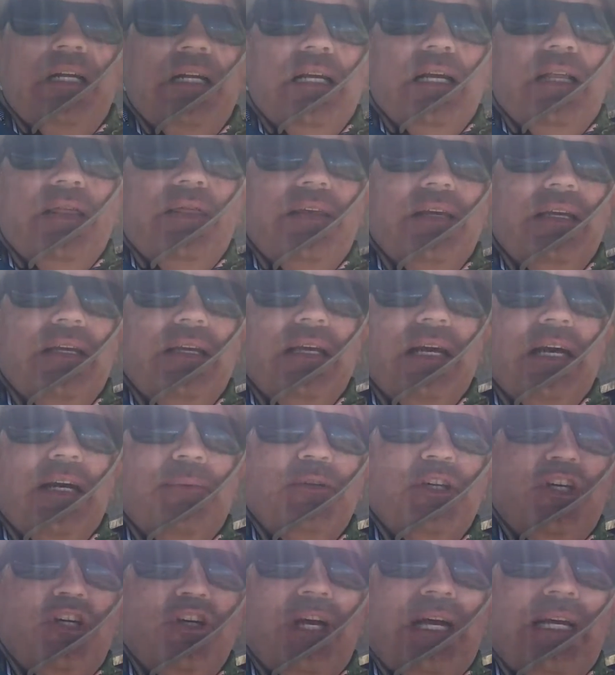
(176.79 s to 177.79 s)
in
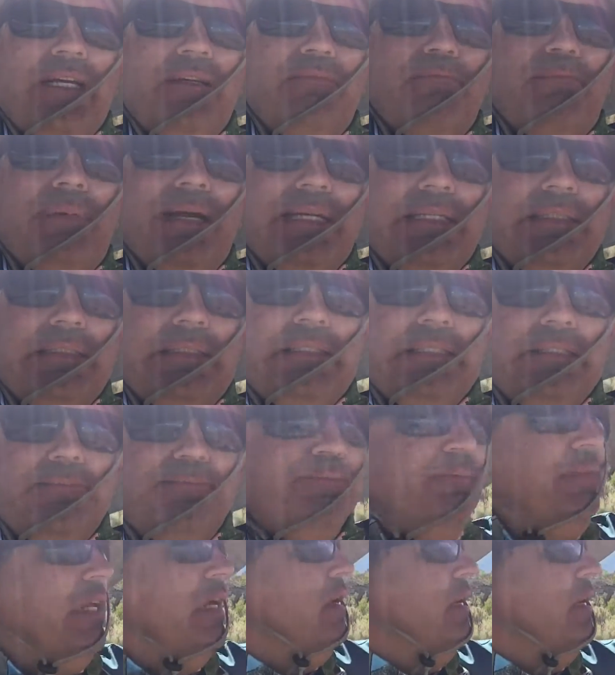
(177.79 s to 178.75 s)
the Great Basin.